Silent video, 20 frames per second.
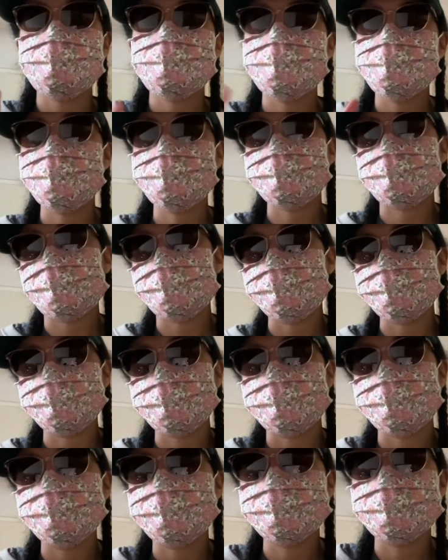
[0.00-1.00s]
you buy it
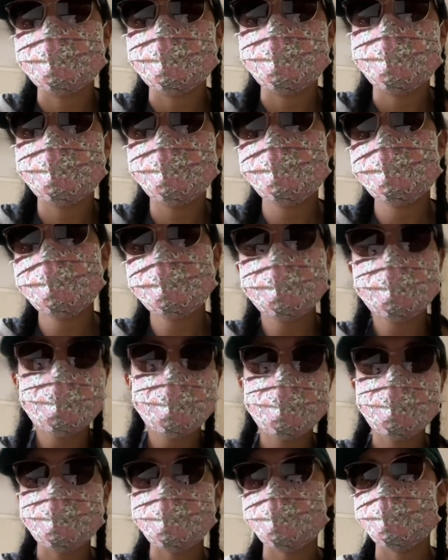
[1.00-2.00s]
from. Smith stores
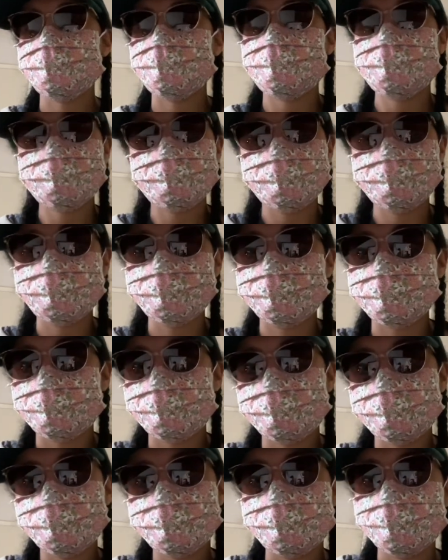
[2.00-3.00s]
also had it,
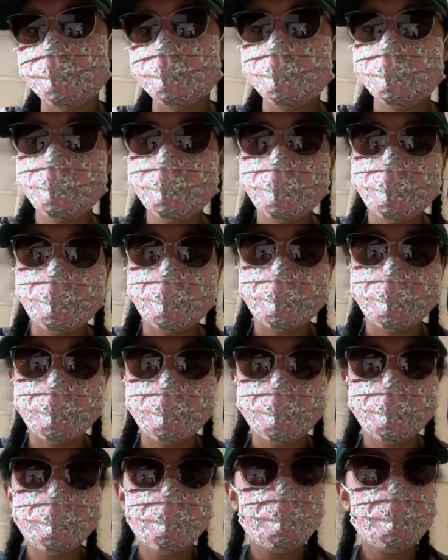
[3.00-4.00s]
but it
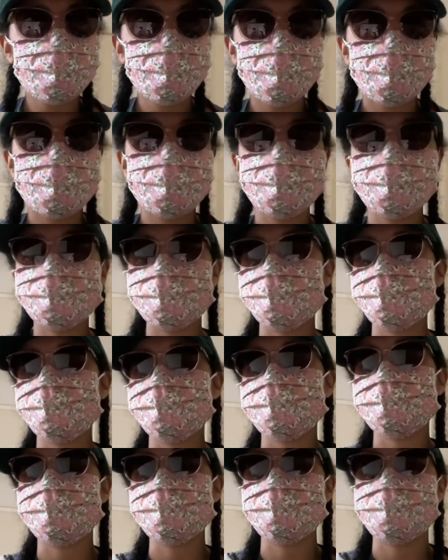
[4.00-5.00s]
was quite widely
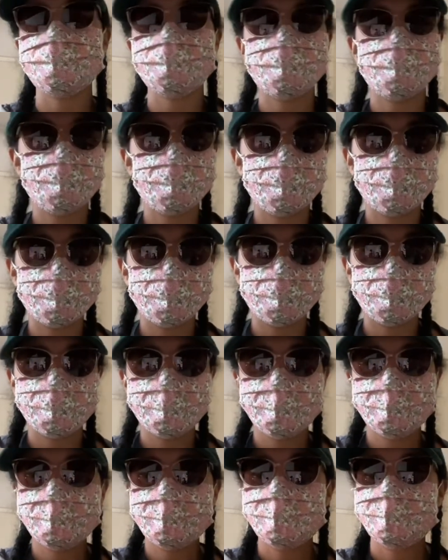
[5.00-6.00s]
available in
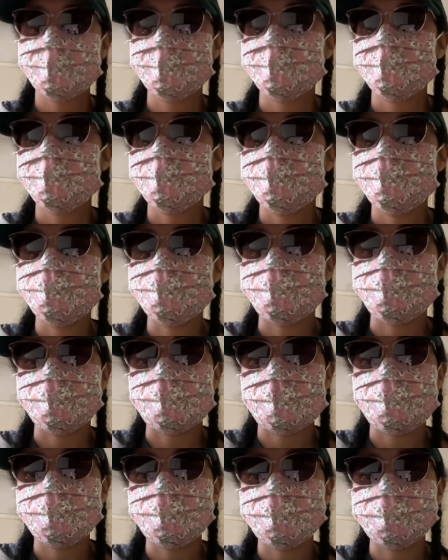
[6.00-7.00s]

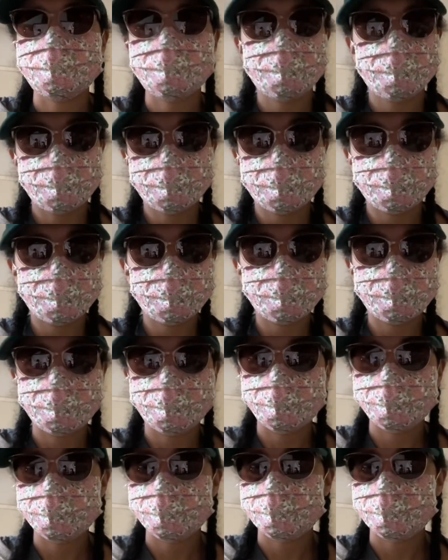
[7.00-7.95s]
Amazon and most stores